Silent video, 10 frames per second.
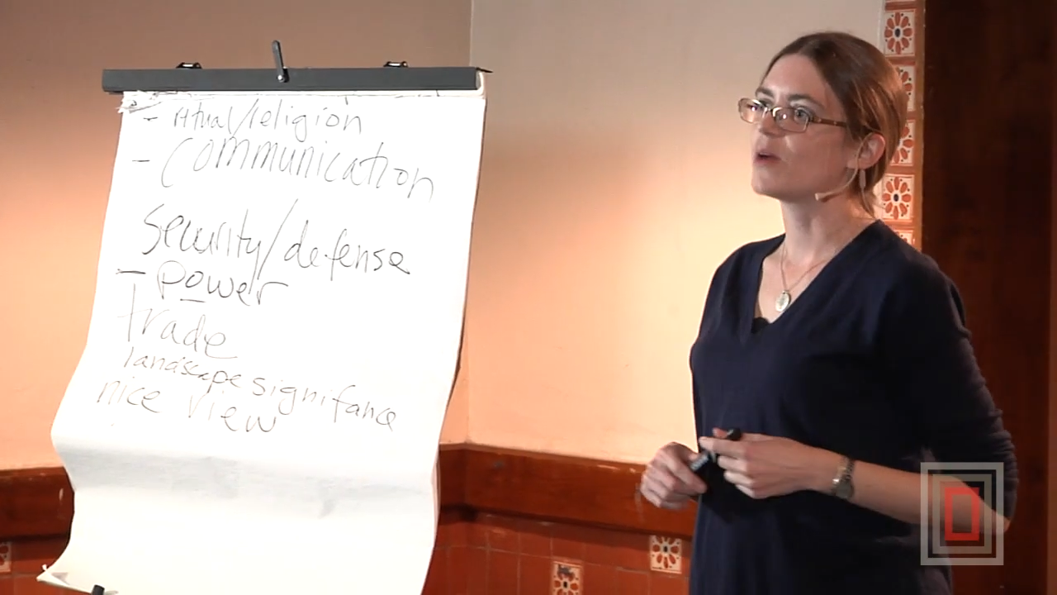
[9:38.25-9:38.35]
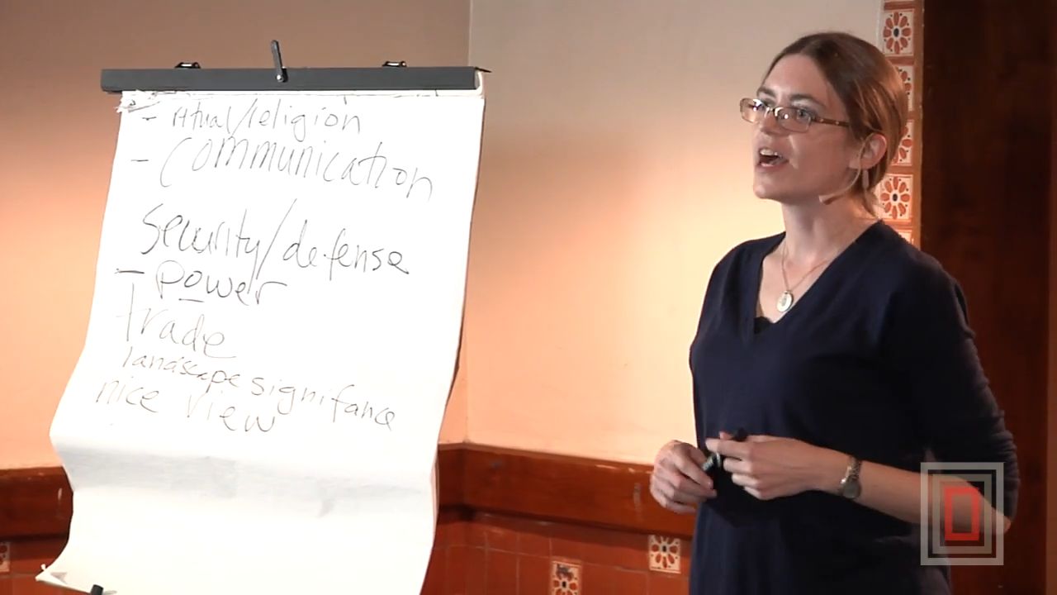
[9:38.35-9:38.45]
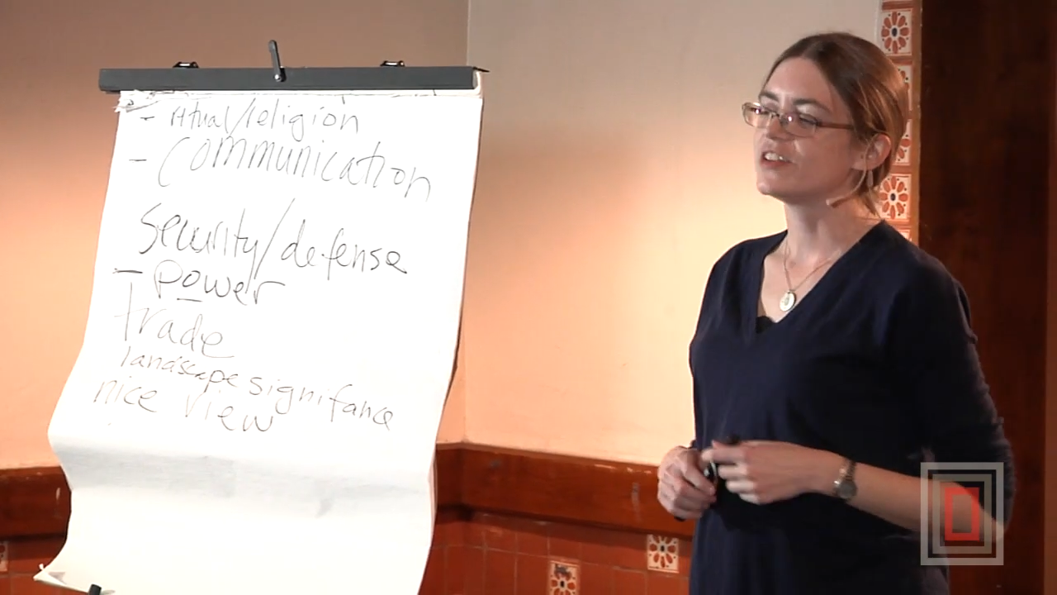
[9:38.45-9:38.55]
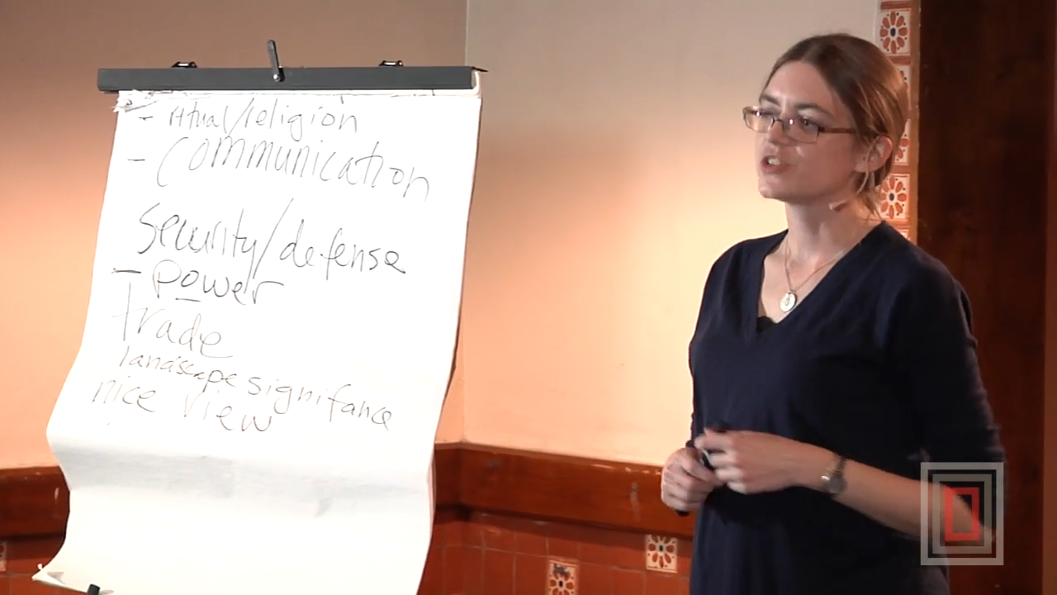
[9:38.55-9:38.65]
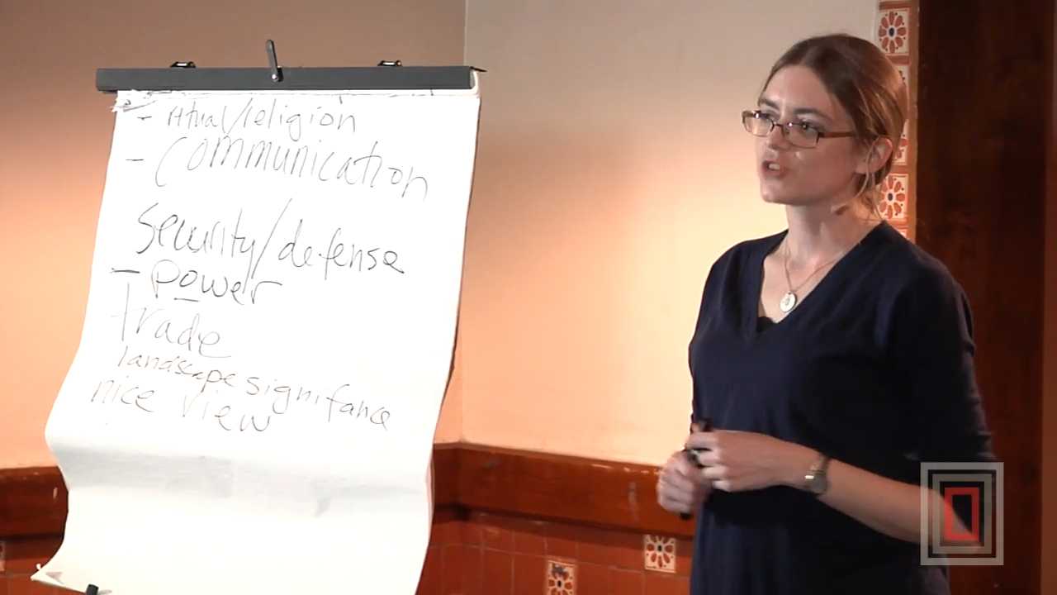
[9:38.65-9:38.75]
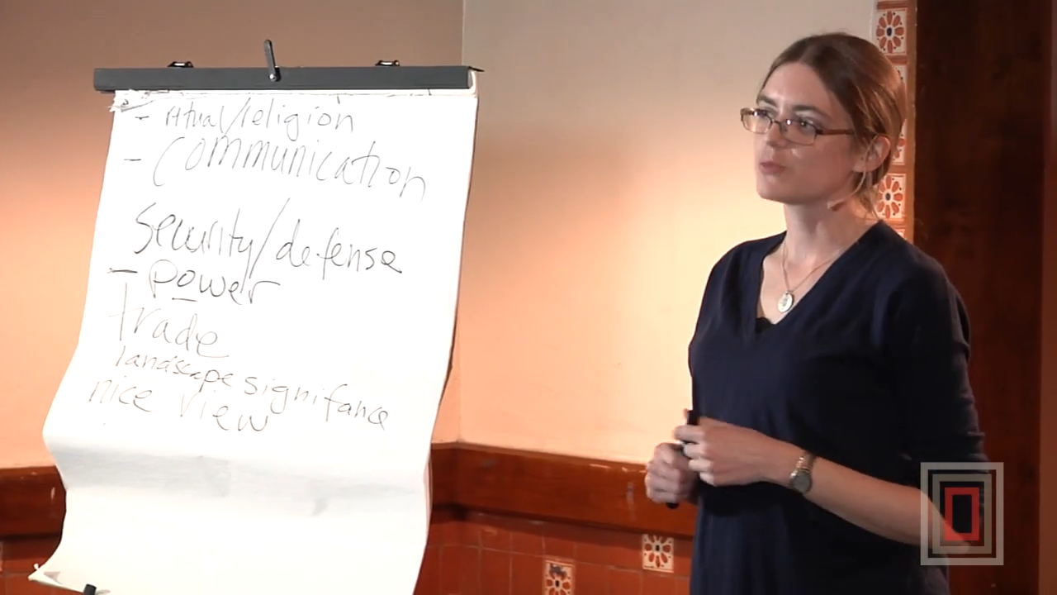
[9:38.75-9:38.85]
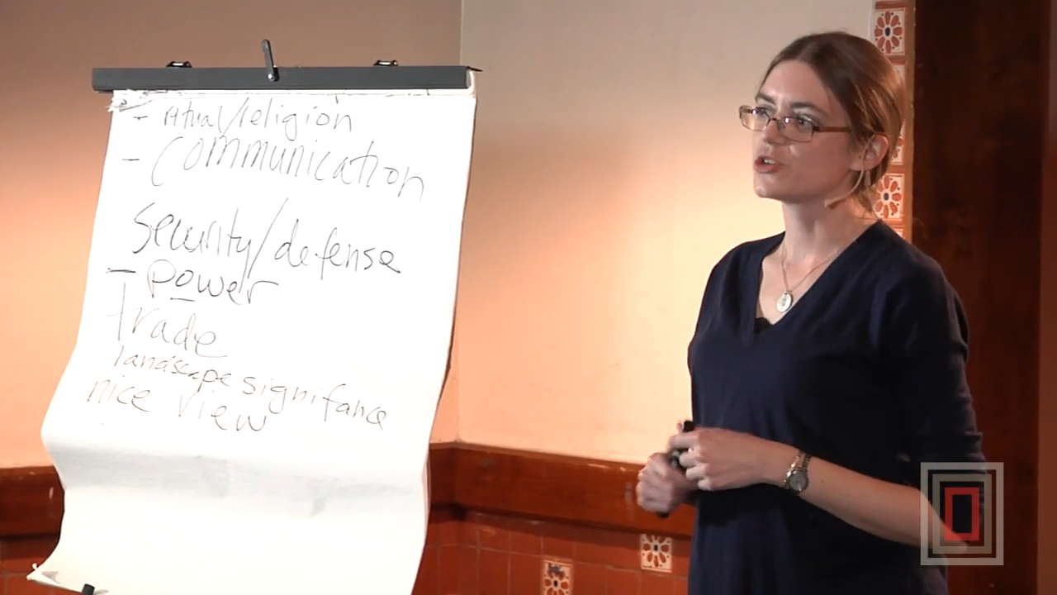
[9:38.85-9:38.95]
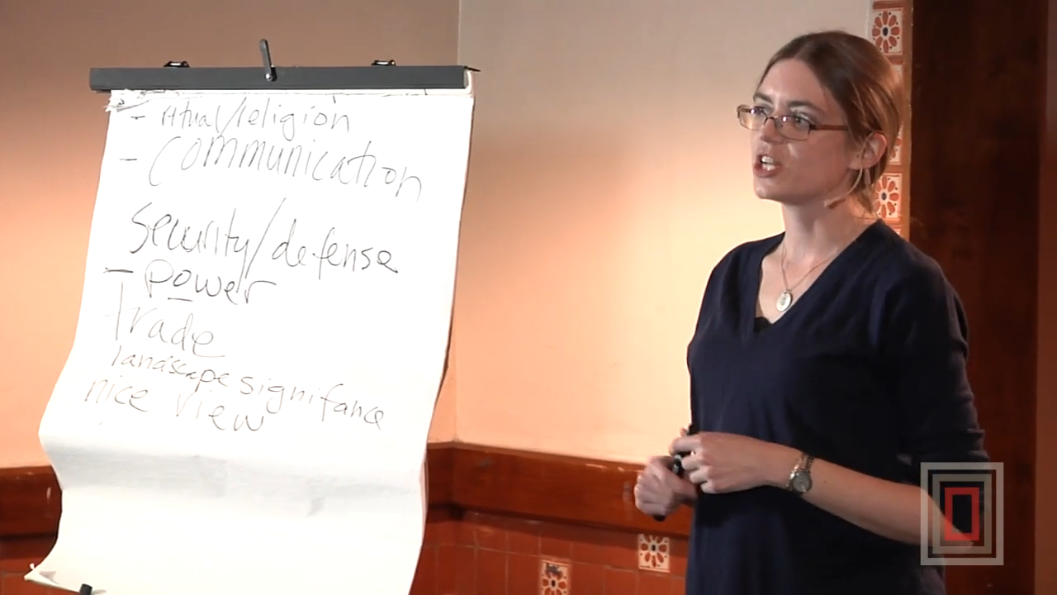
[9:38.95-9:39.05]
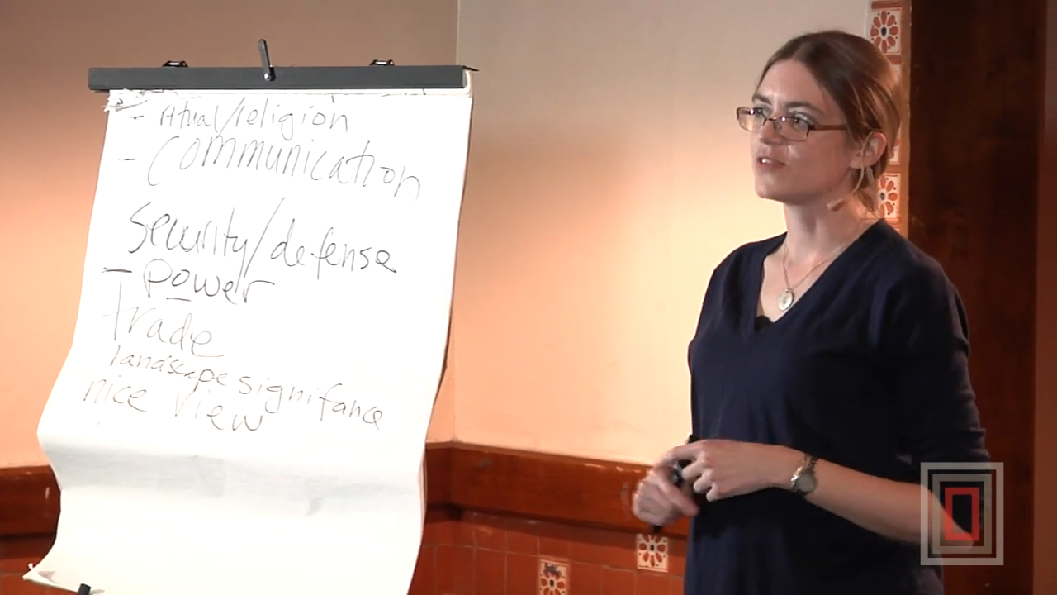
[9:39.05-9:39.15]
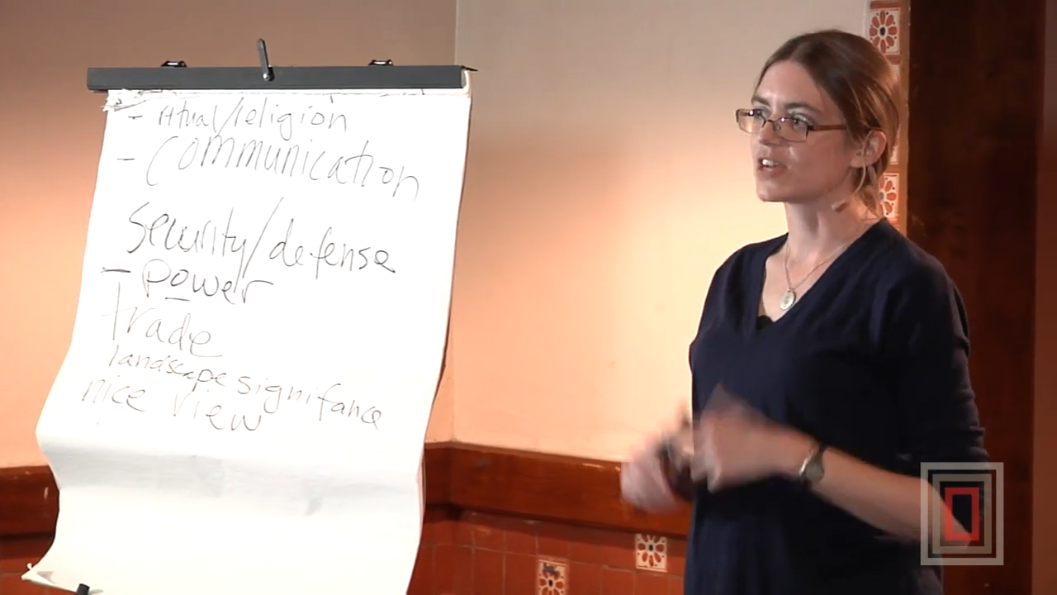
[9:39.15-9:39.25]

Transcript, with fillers: by a description of